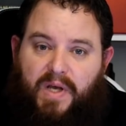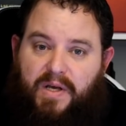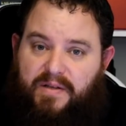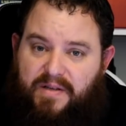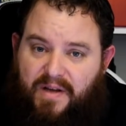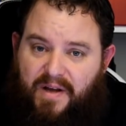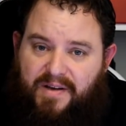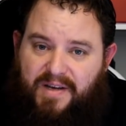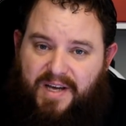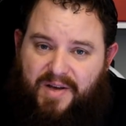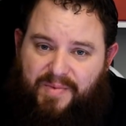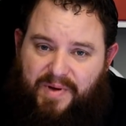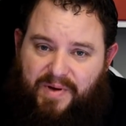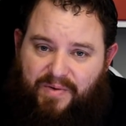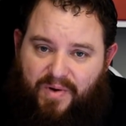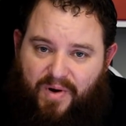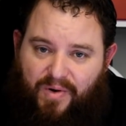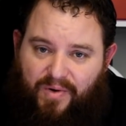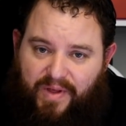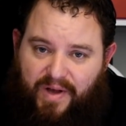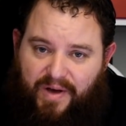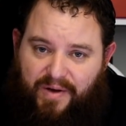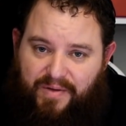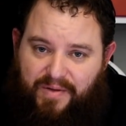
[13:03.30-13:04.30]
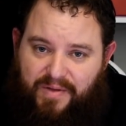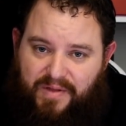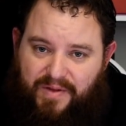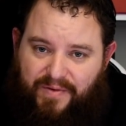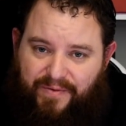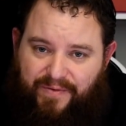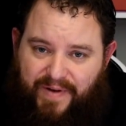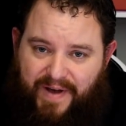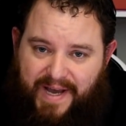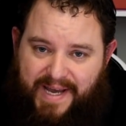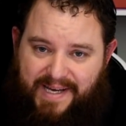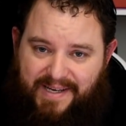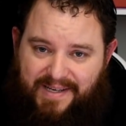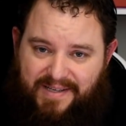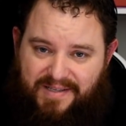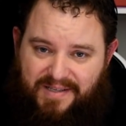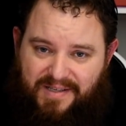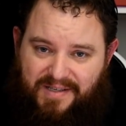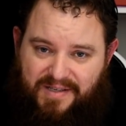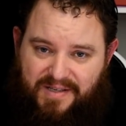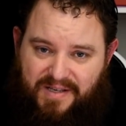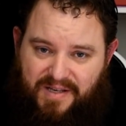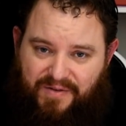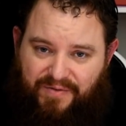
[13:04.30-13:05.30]
Don't get me wrong though, the Vega
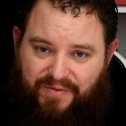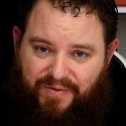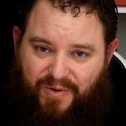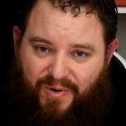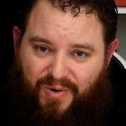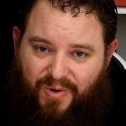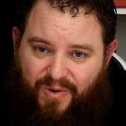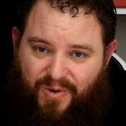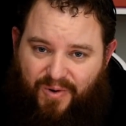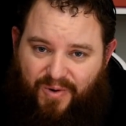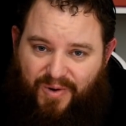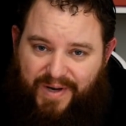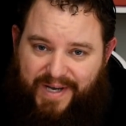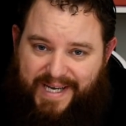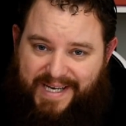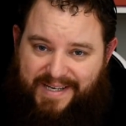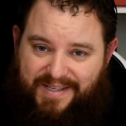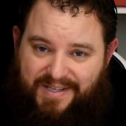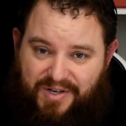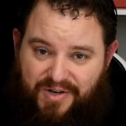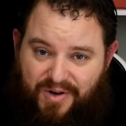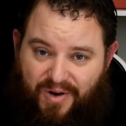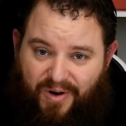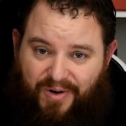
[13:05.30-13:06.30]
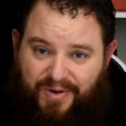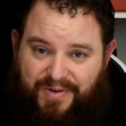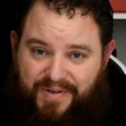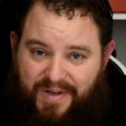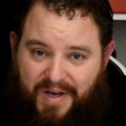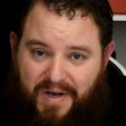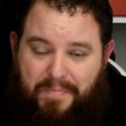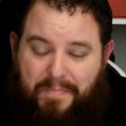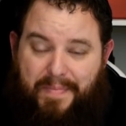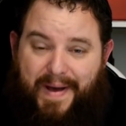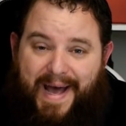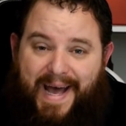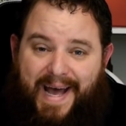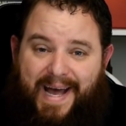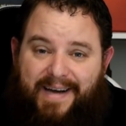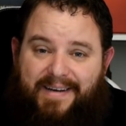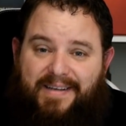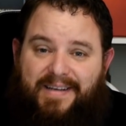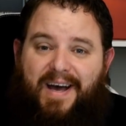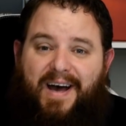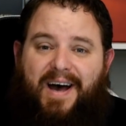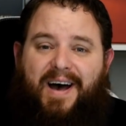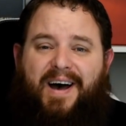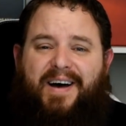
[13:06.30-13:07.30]
64 is not a bad
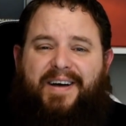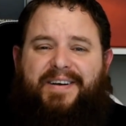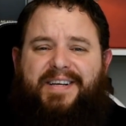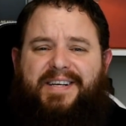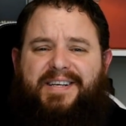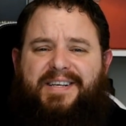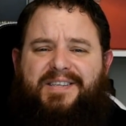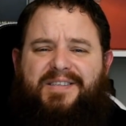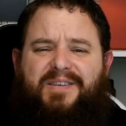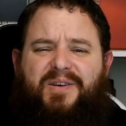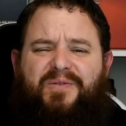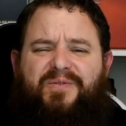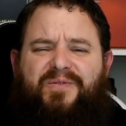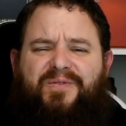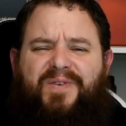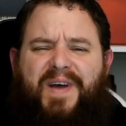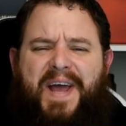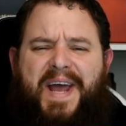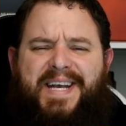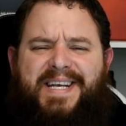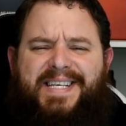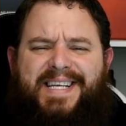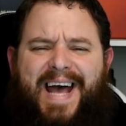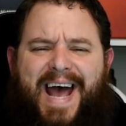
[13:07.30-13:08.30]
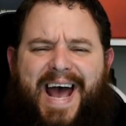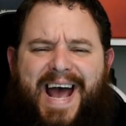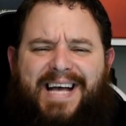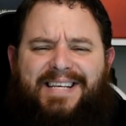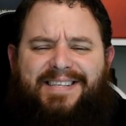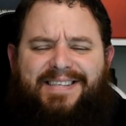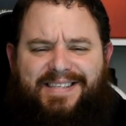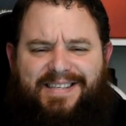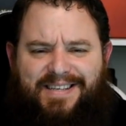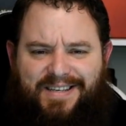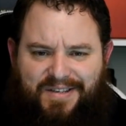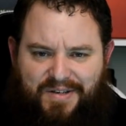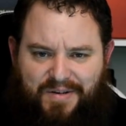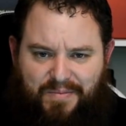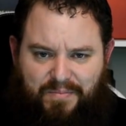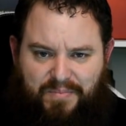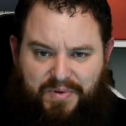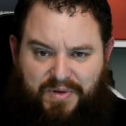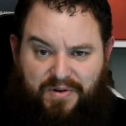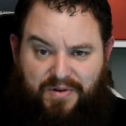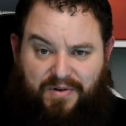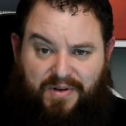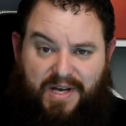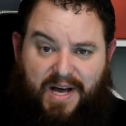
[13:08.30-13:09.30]
card. It is a fantastic
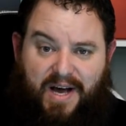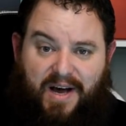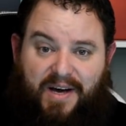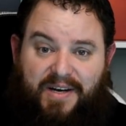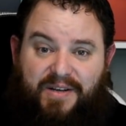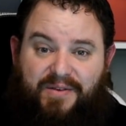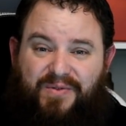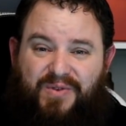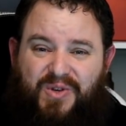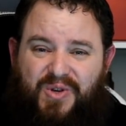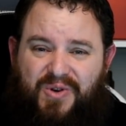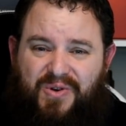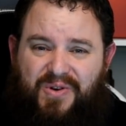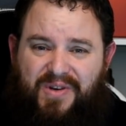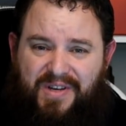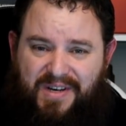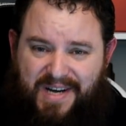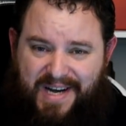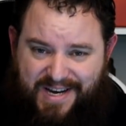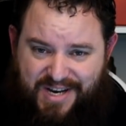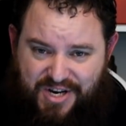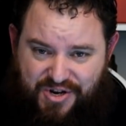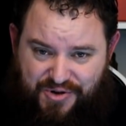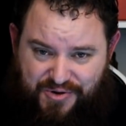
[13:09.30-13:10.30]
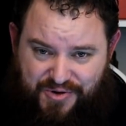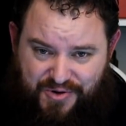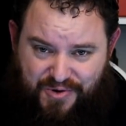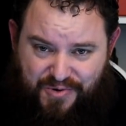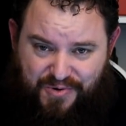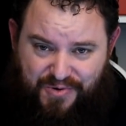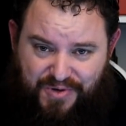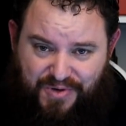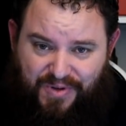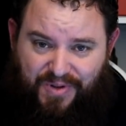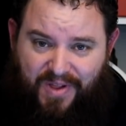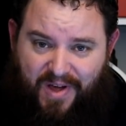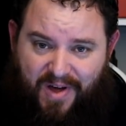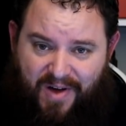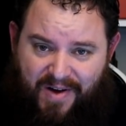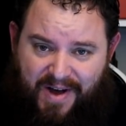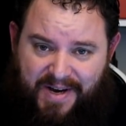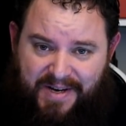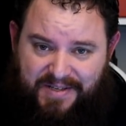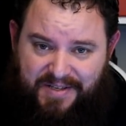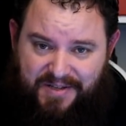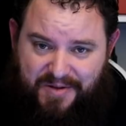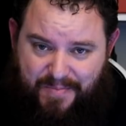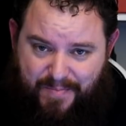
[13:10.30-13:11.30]
compute card. If you can
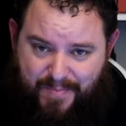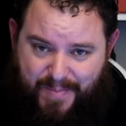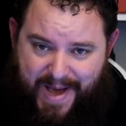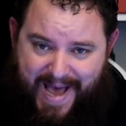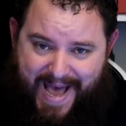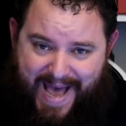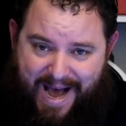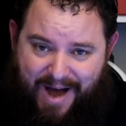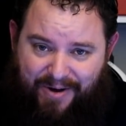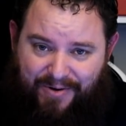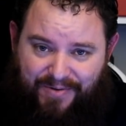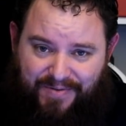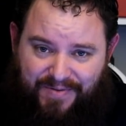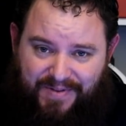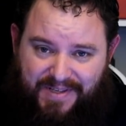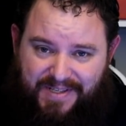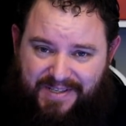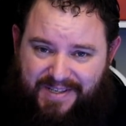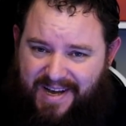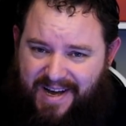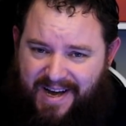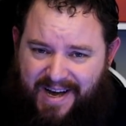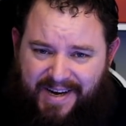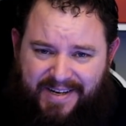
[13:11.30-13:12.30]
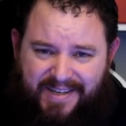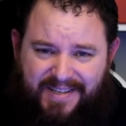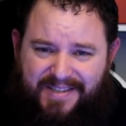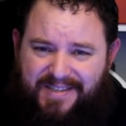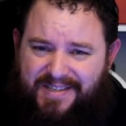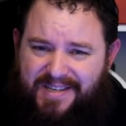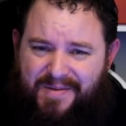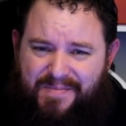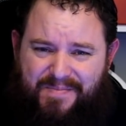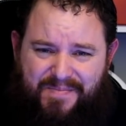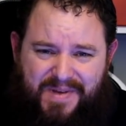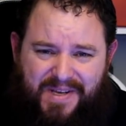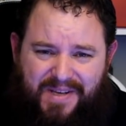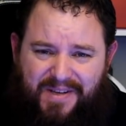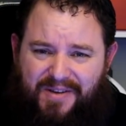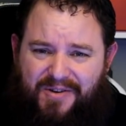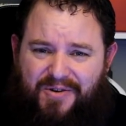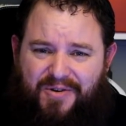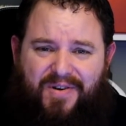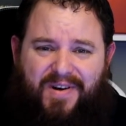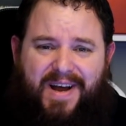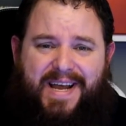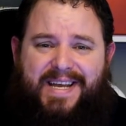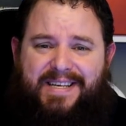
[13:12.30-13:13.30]
utilize the power in this card, it's something
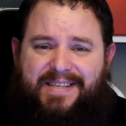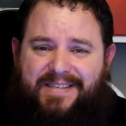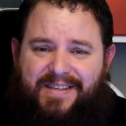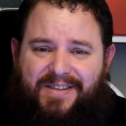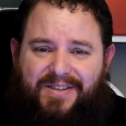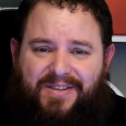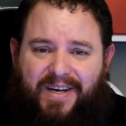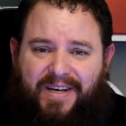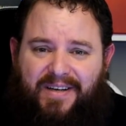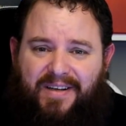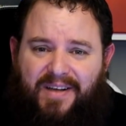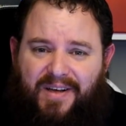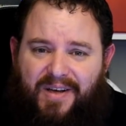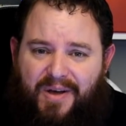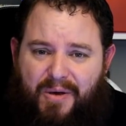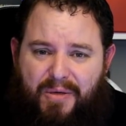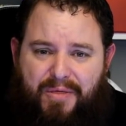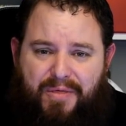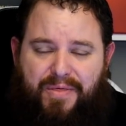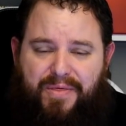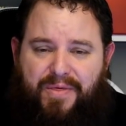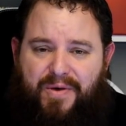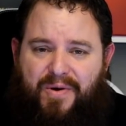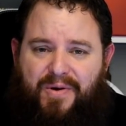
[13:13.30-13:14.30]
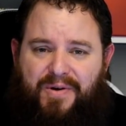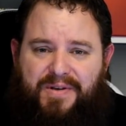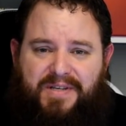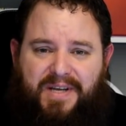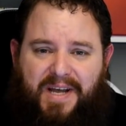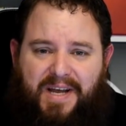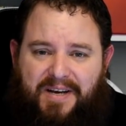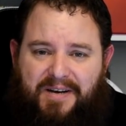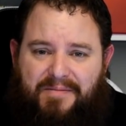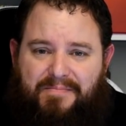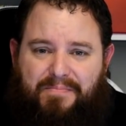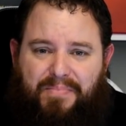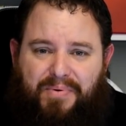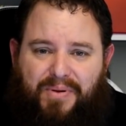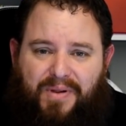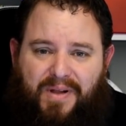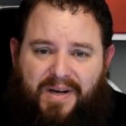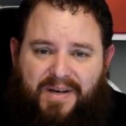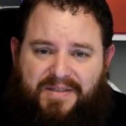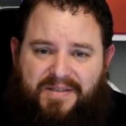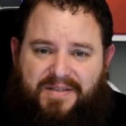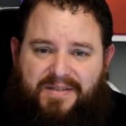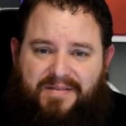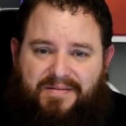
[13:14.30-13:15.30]
crazy like 13
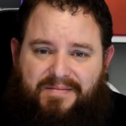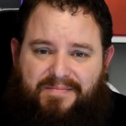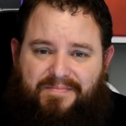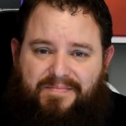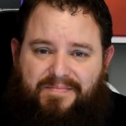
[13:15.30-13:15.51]
plus